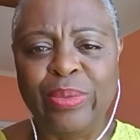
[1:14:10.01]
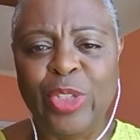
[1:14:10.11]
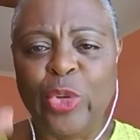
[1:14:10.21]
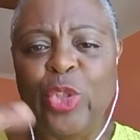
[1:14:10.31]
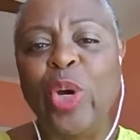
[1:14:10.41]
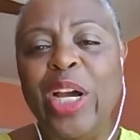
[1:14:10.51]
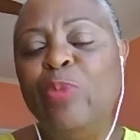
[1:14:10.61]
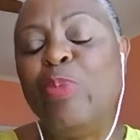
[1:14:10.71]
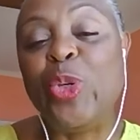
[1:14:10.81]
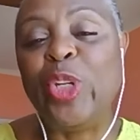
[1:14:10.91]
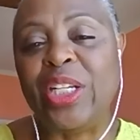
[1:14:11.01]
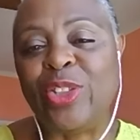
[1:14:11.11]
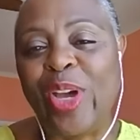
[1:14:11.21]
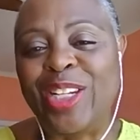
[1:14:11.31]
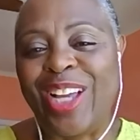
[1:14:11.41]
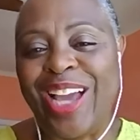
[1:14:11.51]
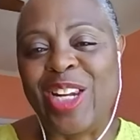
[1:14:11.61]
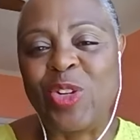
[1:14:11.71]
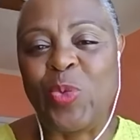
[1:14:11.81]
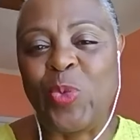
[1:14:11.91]
You unmuted, so I
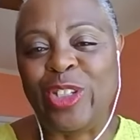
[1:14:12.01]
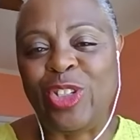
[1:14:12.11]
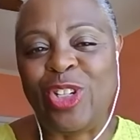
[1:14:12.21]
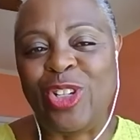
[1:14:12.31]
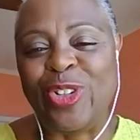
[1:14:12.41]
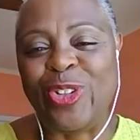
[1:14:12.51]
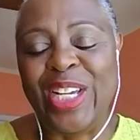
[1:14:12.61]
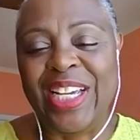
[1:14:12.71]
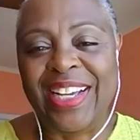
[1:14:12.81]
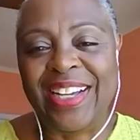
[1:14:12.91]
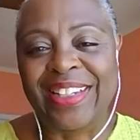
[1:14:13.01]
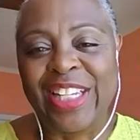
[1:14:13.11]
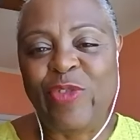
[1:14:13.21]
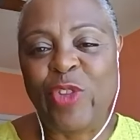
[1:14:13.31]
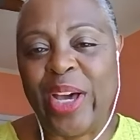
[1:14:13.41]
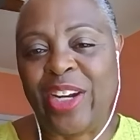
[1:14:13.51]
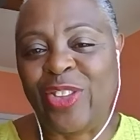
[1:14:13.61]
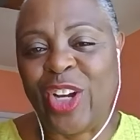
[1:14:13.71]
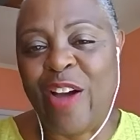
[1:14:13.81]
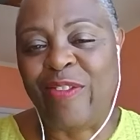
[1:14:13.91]
didn't want to leave you out of
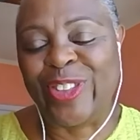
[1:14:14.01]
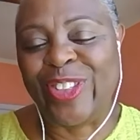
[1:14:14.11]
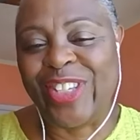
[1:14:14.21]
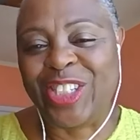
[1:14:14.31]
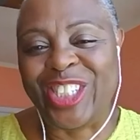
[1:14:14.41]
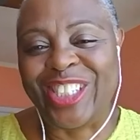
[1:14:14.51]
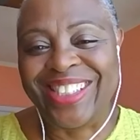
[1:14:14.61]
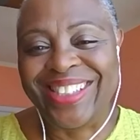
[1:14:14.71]
the conversation.